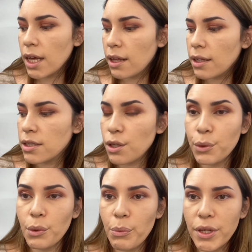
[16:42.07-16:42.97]
let's go
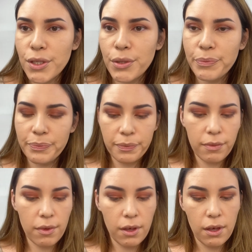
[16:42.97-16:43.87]
into the bronzer.
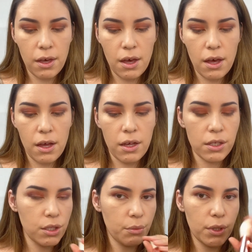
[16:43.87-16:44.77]

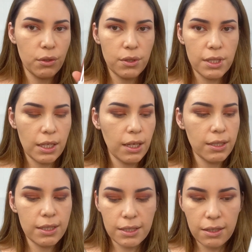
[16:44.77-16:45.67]
So I'm going to use the
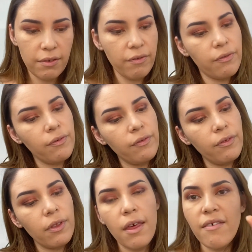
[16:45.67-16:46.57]
Luxe
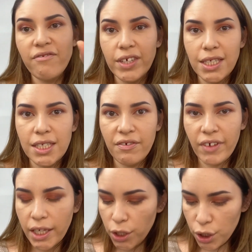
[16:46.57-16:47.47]
Face
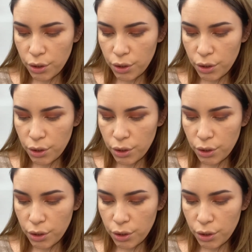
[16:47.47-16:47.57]
Definer